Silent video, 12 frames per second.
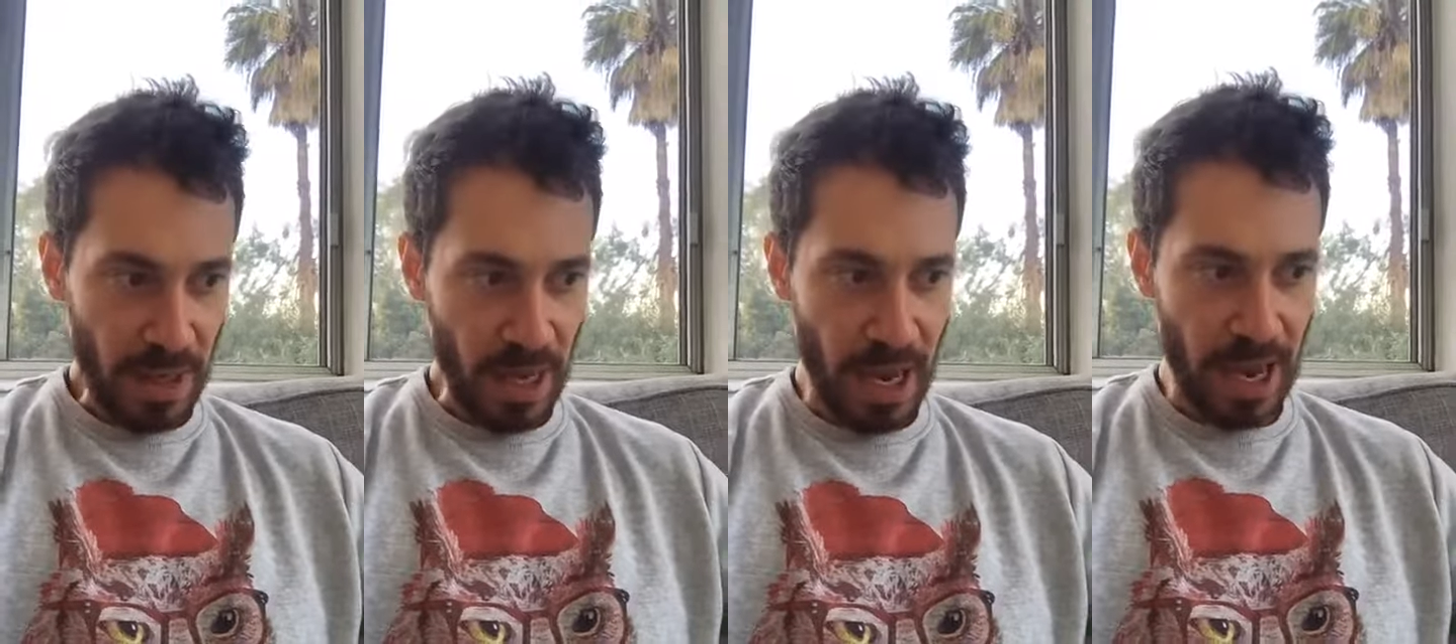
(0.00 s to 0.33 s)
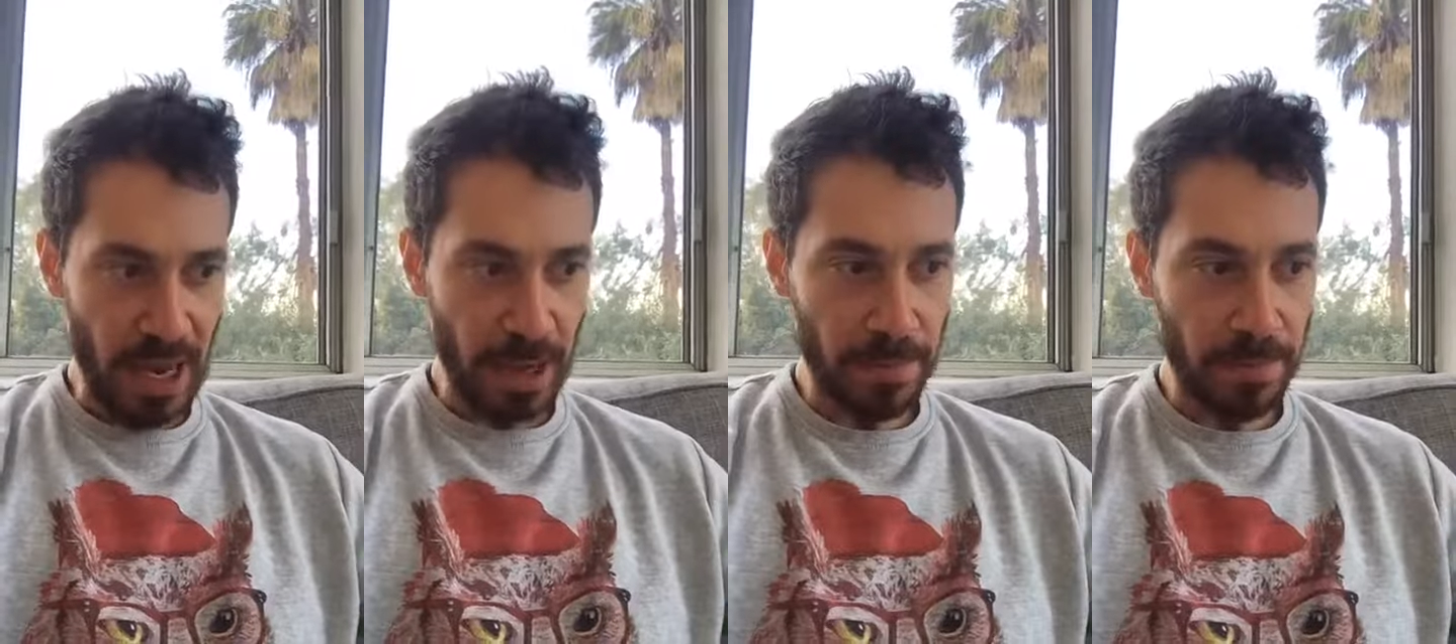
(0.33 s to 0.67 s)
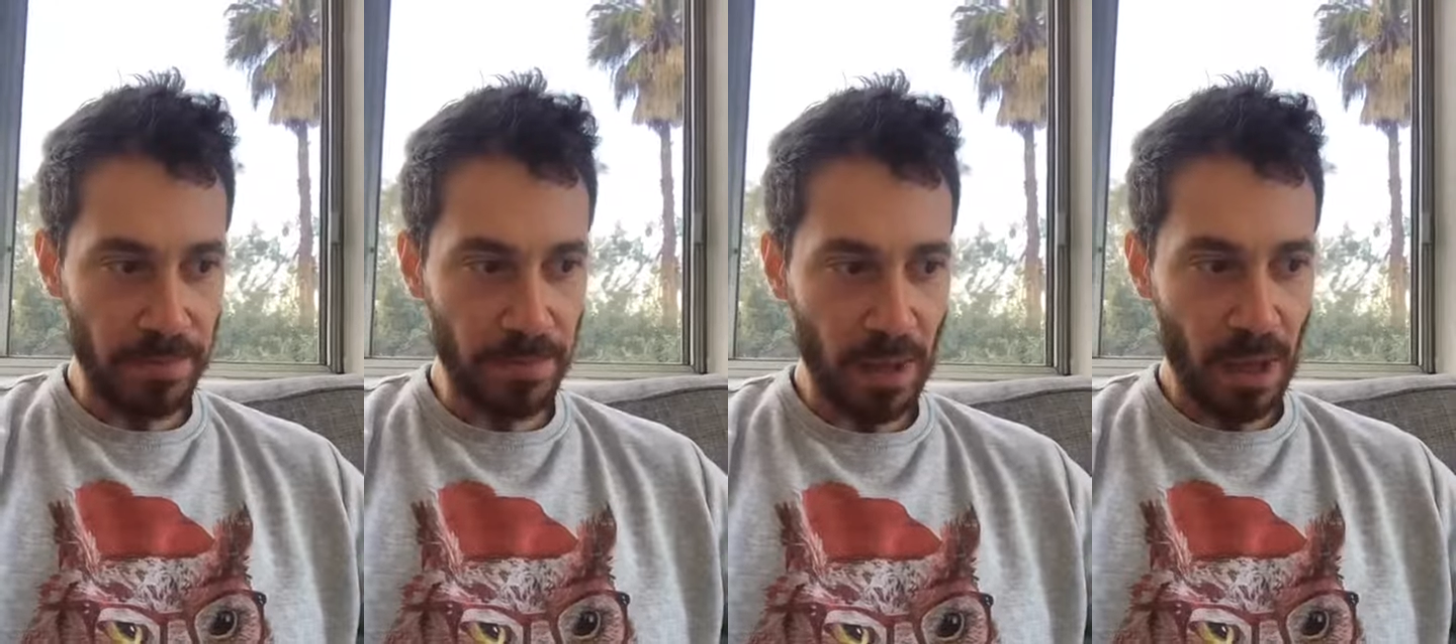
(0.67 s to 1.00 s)

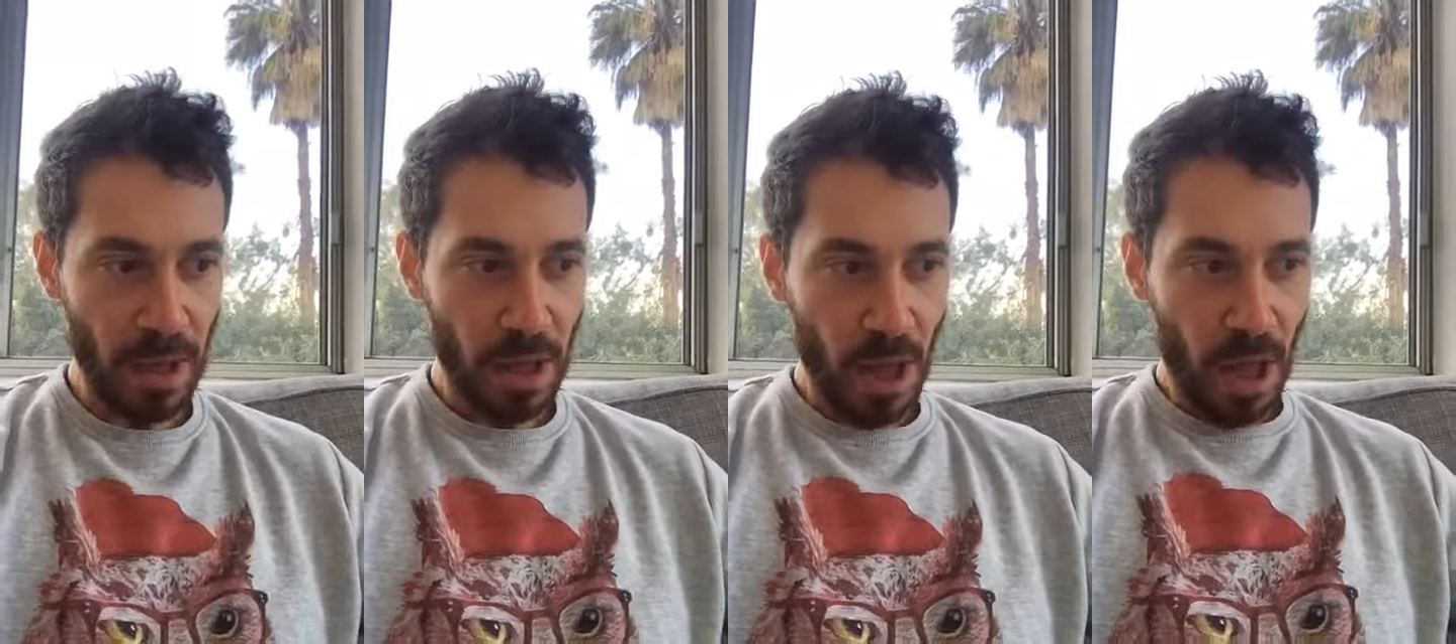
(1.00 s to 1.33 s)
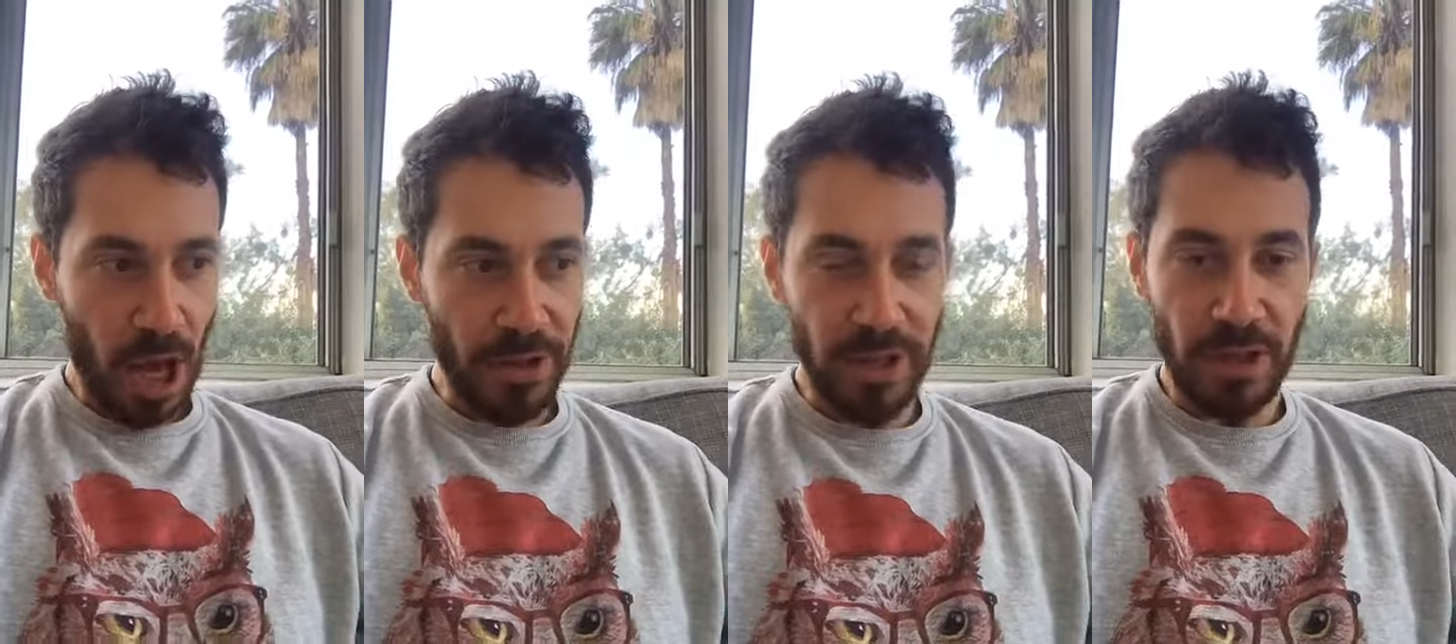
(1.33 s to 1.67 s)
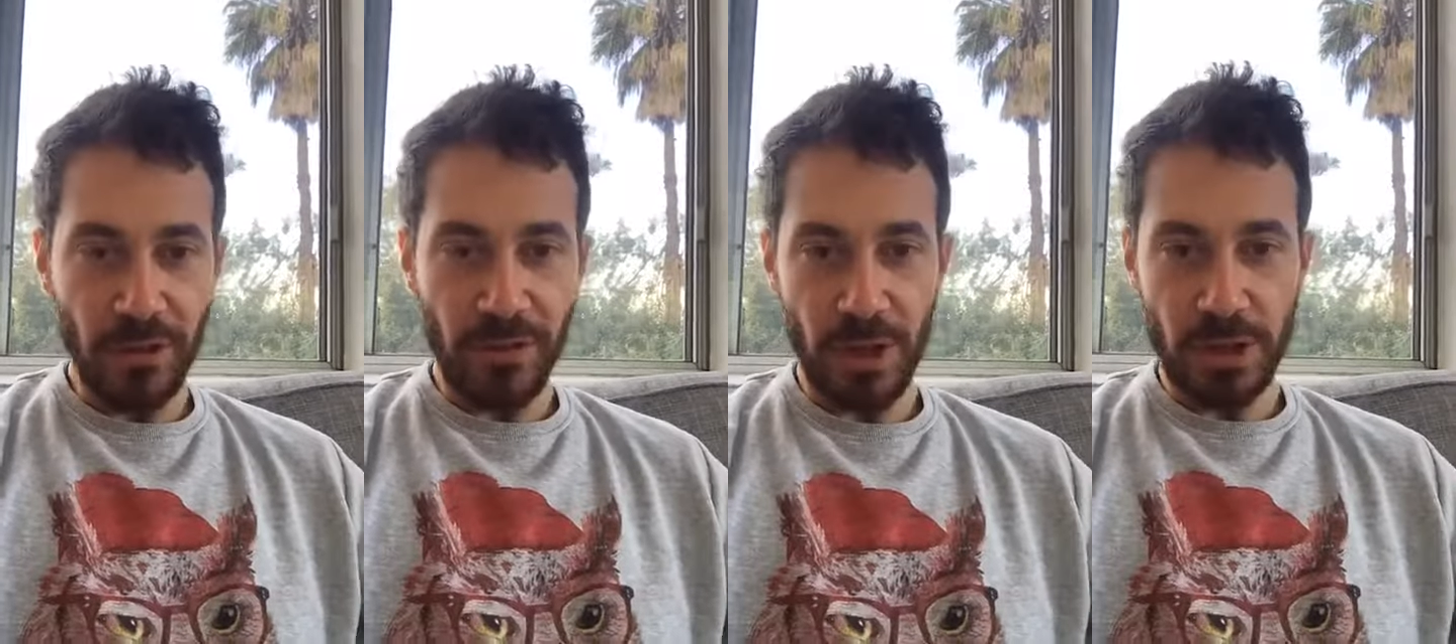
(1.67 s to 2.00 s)
I think
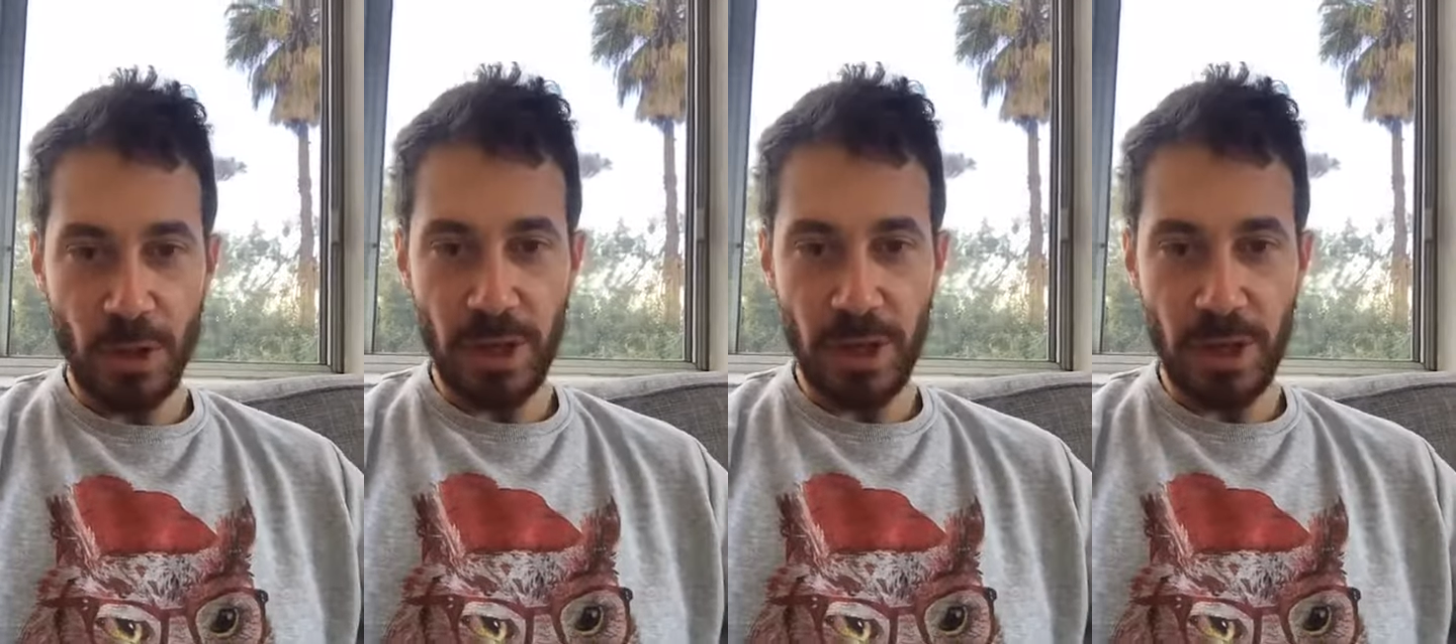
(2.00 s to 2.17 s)
the first